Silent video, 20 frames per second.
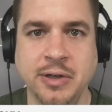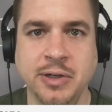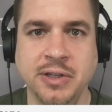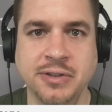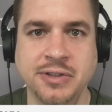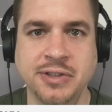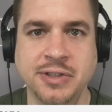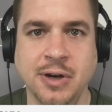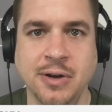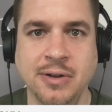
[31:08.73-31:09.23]
he'll
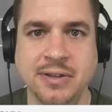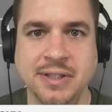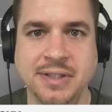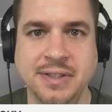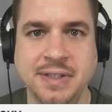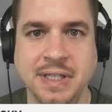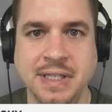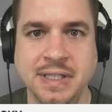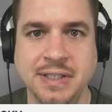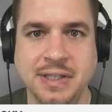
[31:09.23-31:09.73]
start the
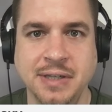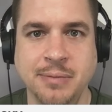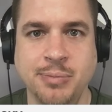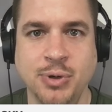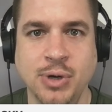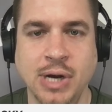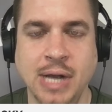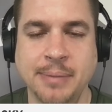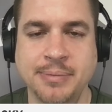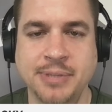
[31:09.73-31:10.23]
season,
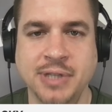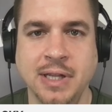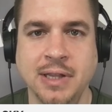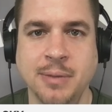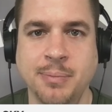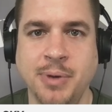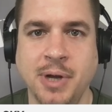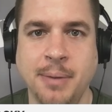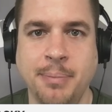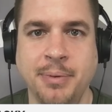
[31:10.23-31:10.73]
perhaps on the
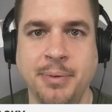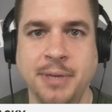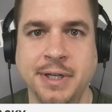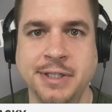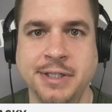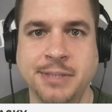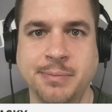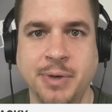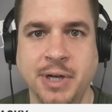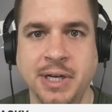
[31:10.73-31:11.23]
PUP
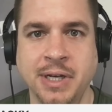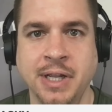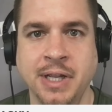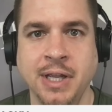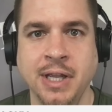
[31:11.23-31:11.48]
list, but